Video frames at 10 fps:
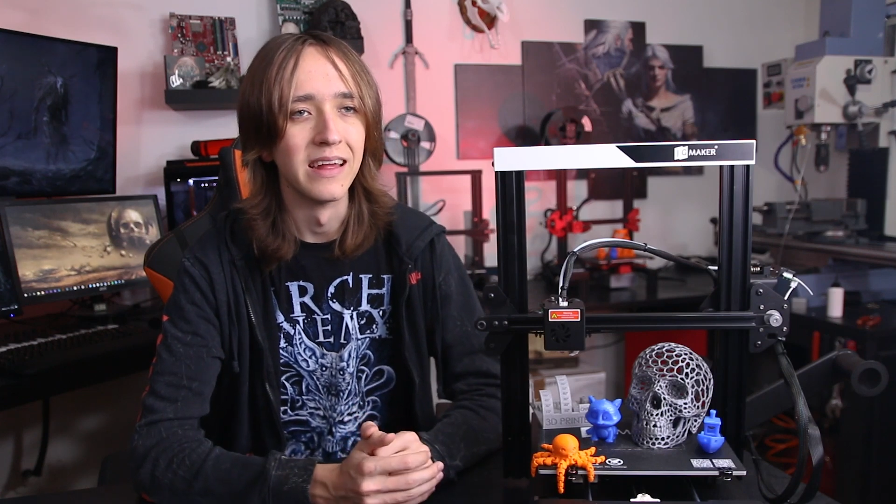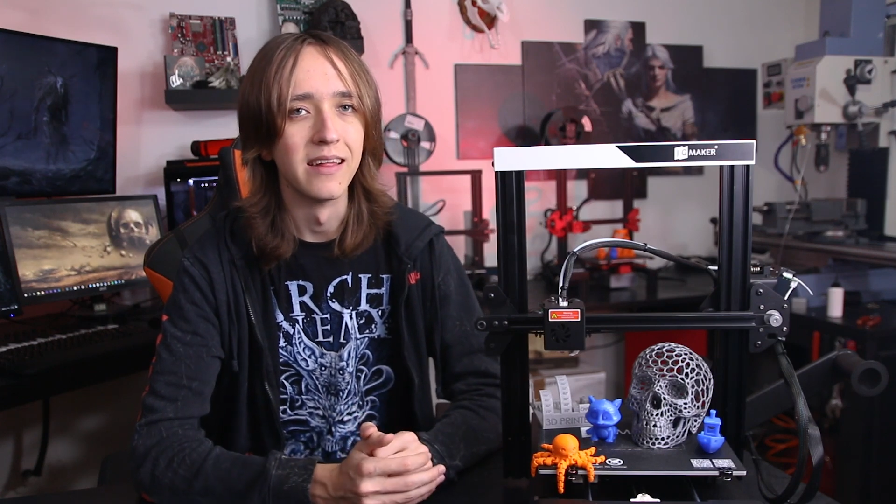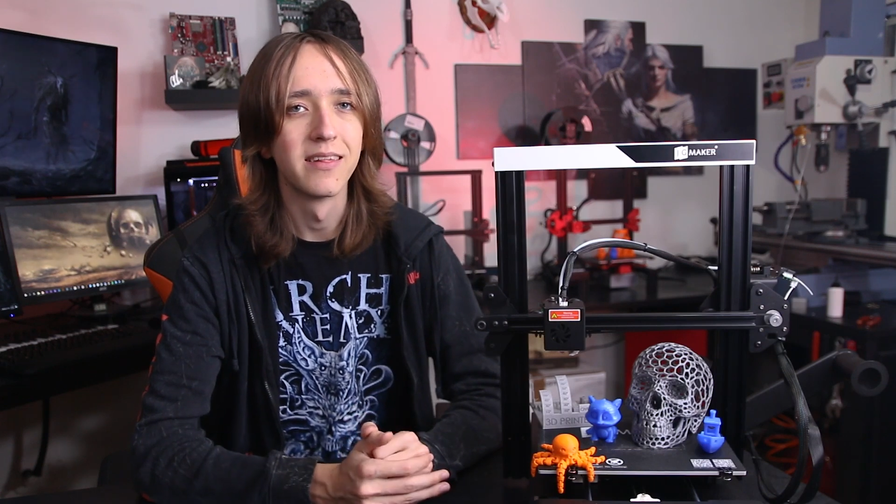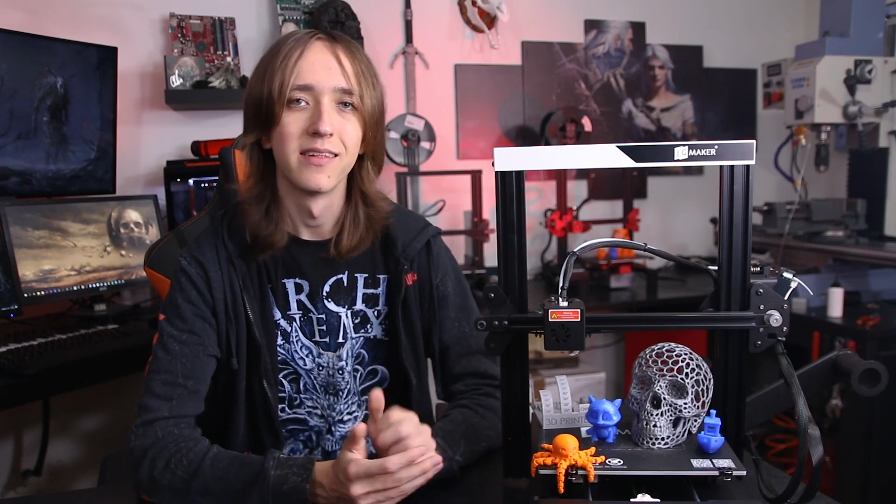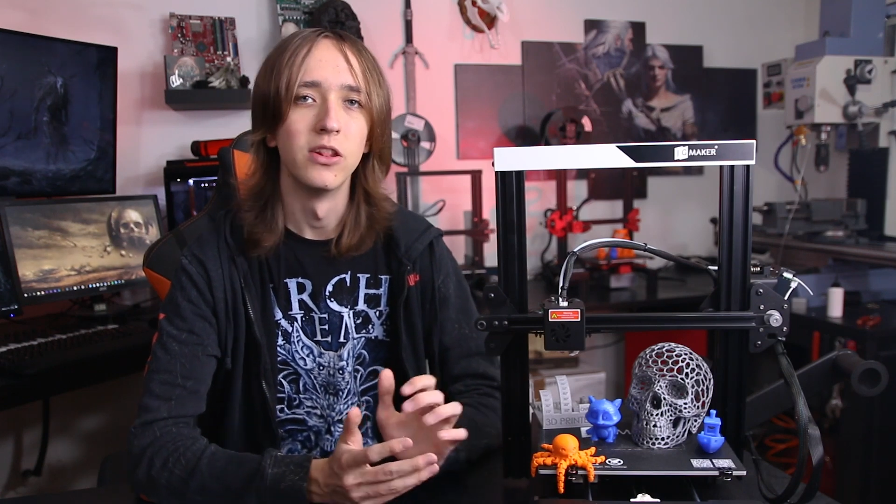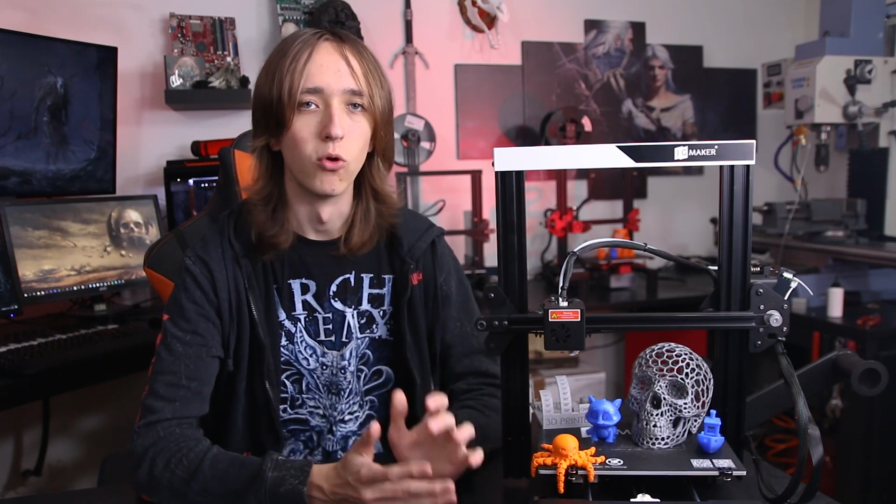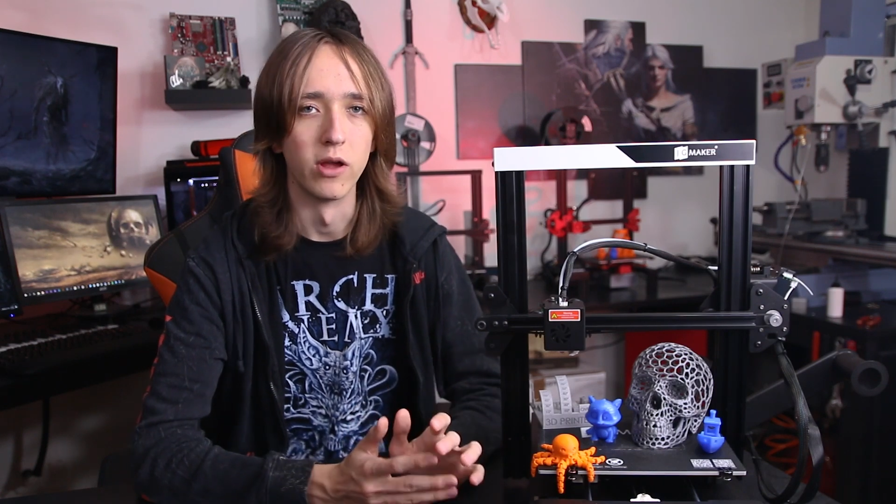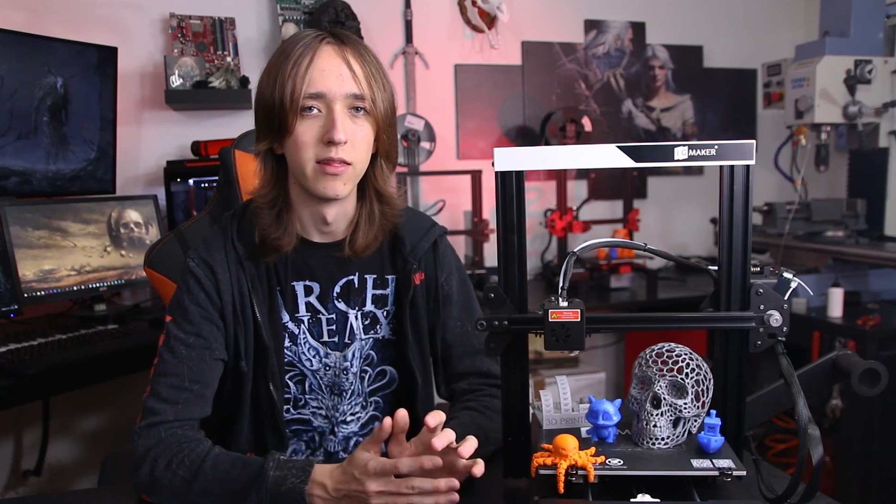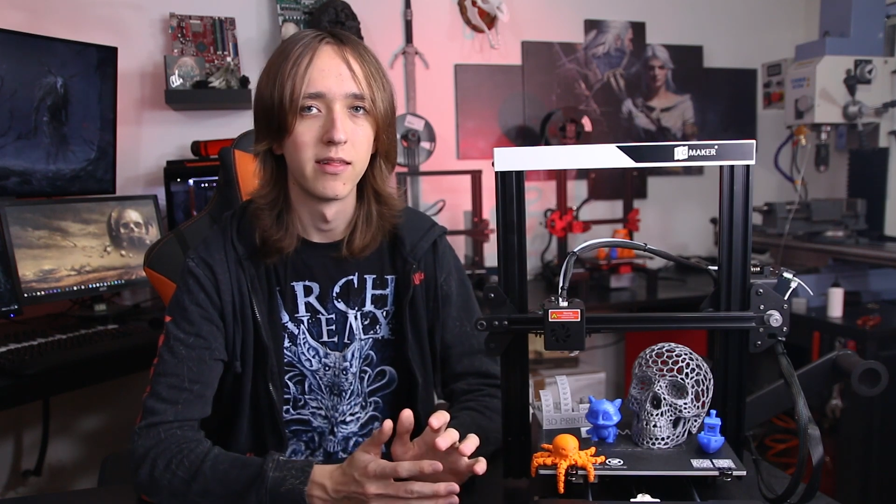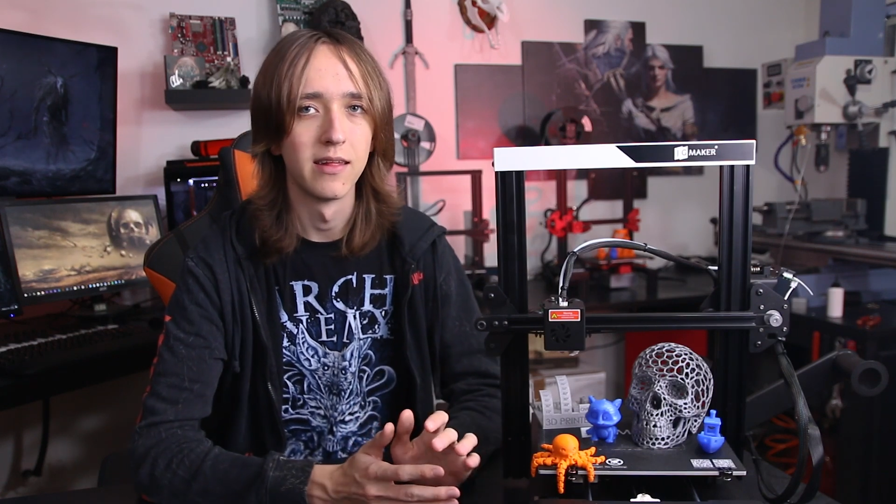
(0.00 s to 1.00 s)
is
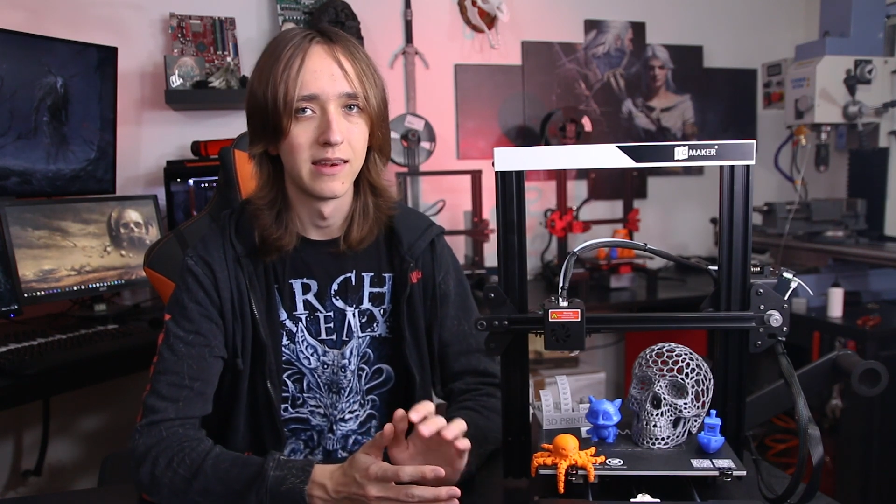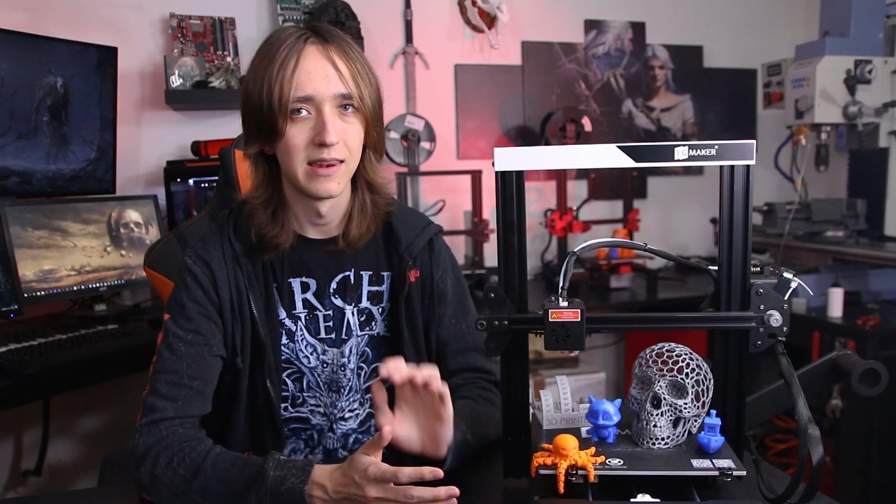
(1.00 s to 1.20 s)
noise.